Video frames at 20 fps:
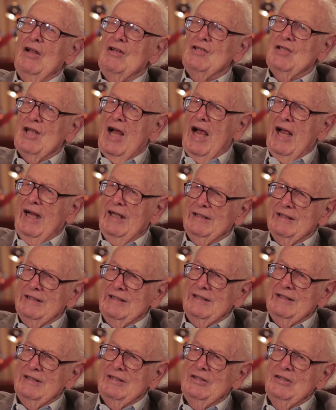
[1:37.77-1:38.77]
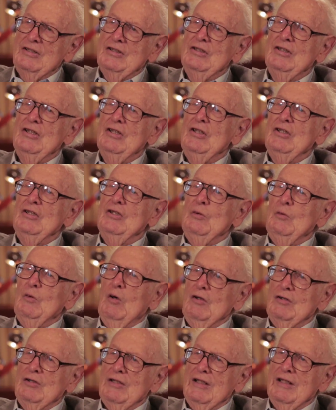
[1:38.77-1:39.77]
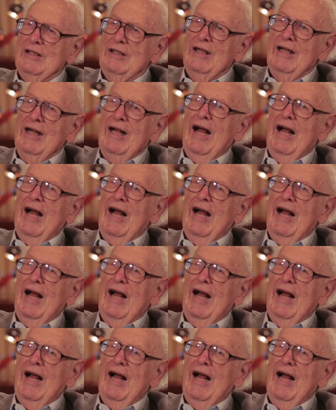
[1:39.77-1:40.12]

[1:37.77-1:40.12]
scientists to work together.